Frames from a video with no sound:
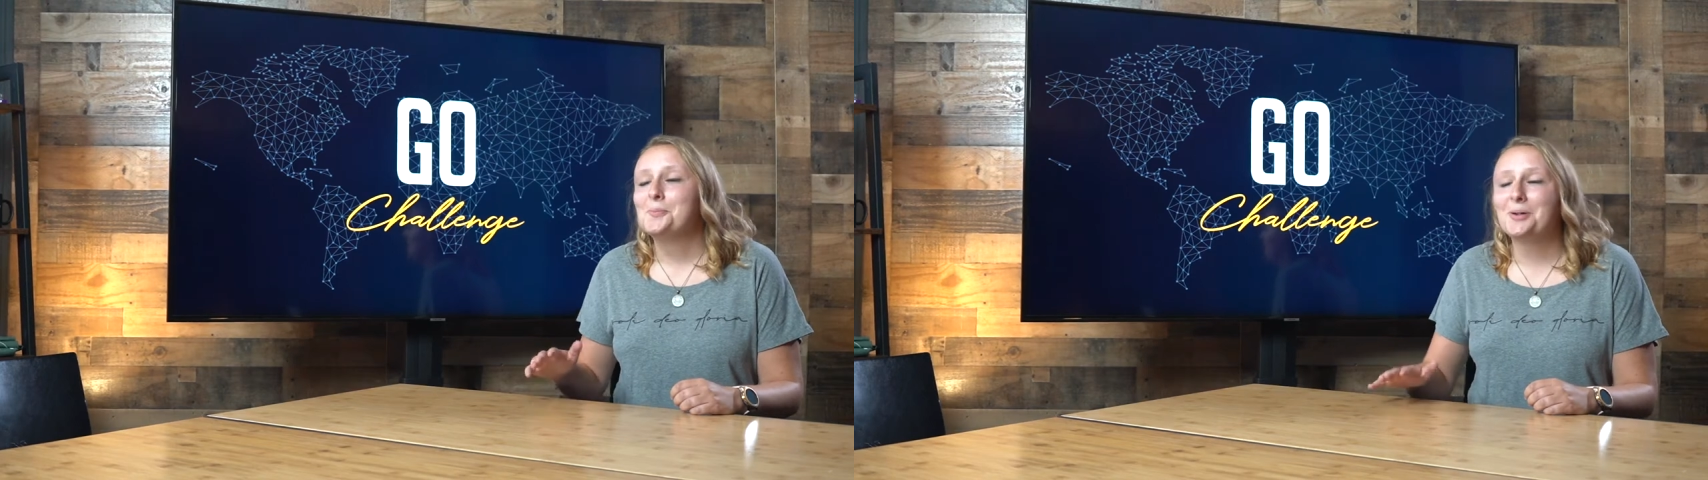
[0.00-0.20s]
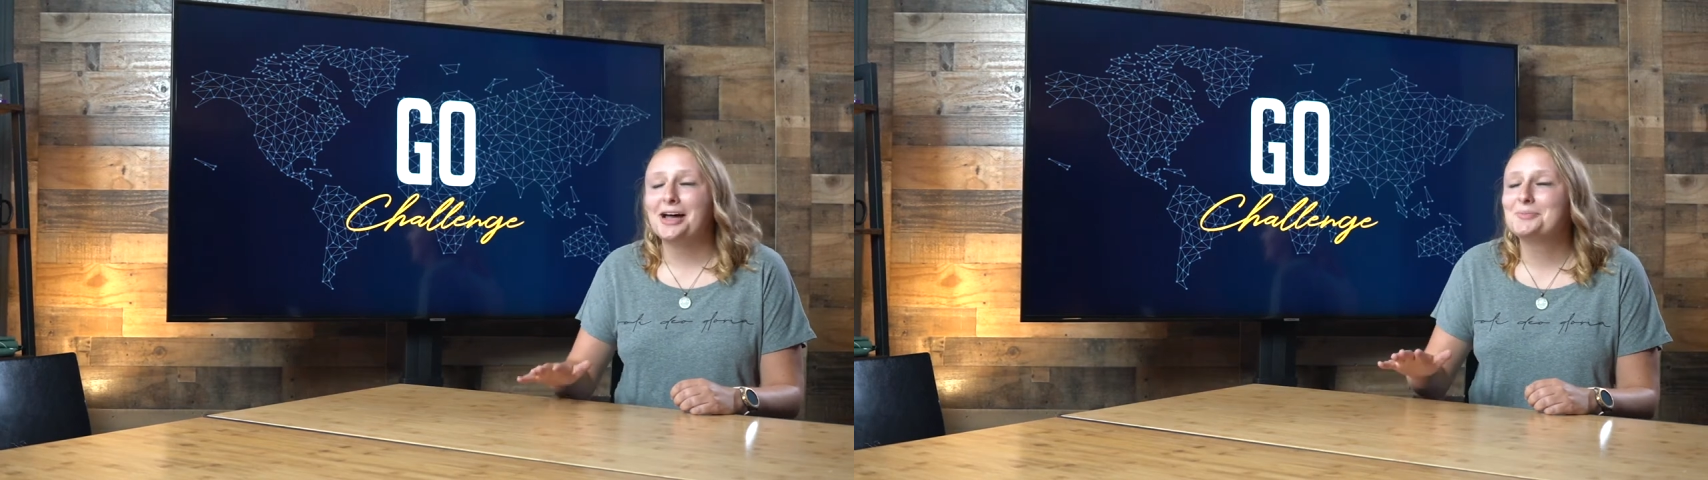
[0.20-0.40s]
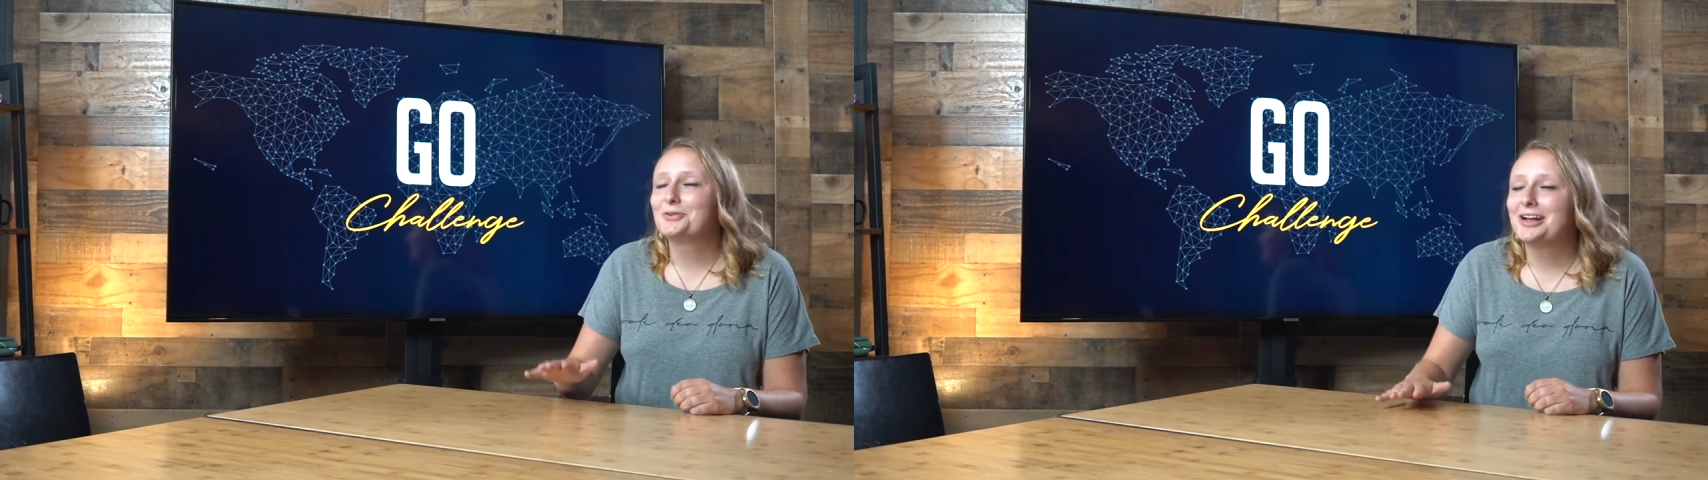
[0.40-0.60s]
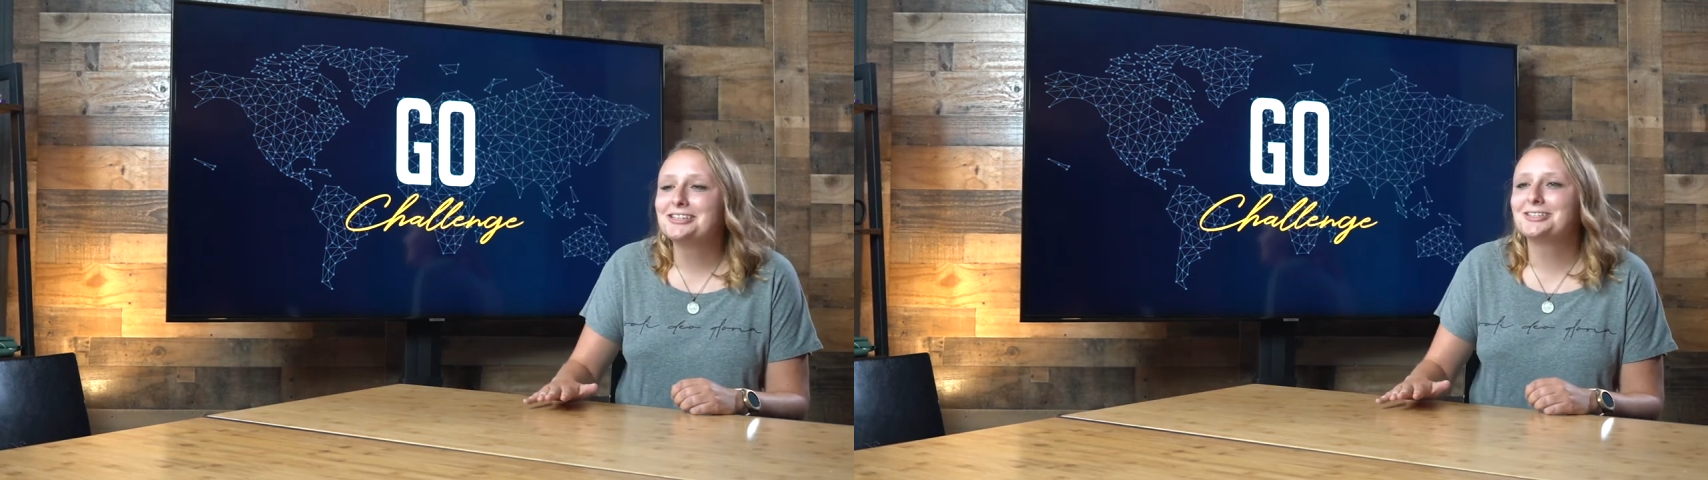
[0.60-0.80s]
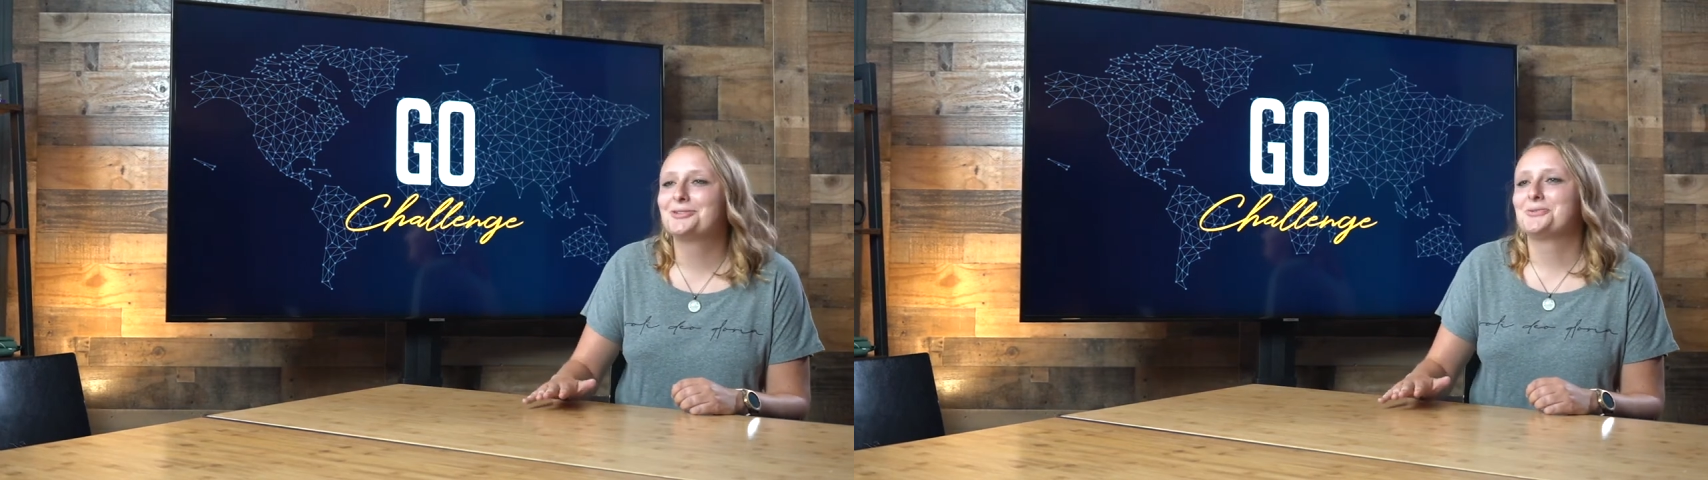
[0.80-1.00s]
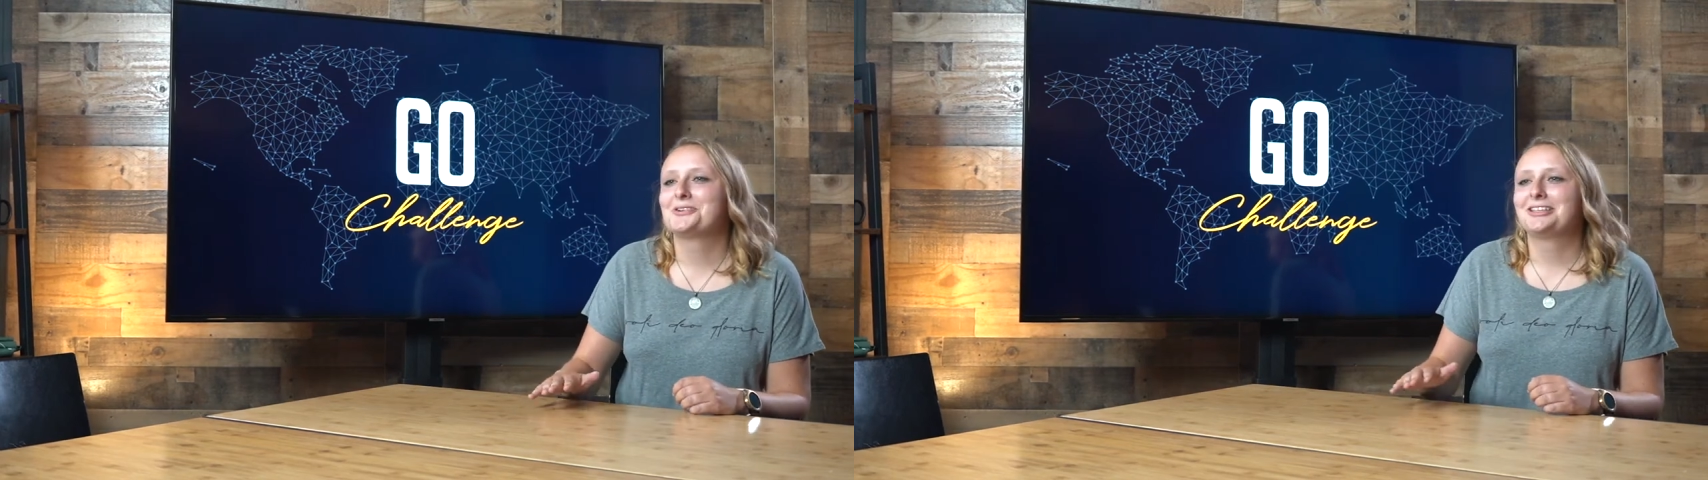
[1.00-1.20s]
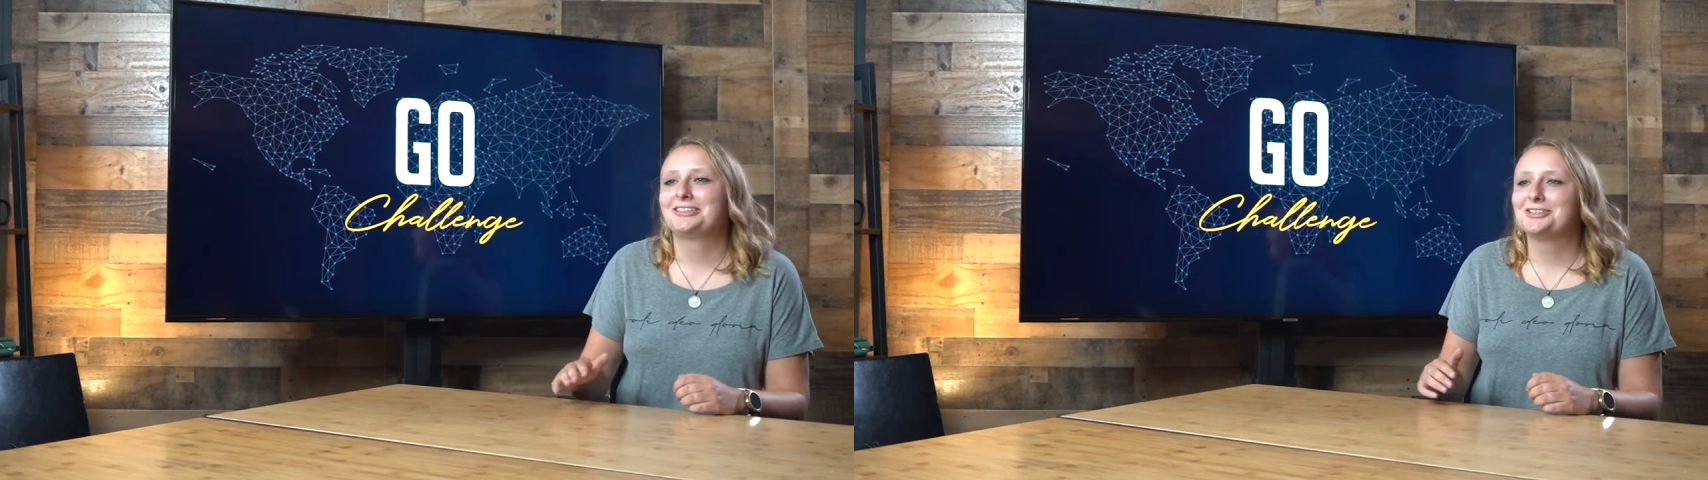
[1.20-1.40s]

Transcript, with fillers: But praise the Lord that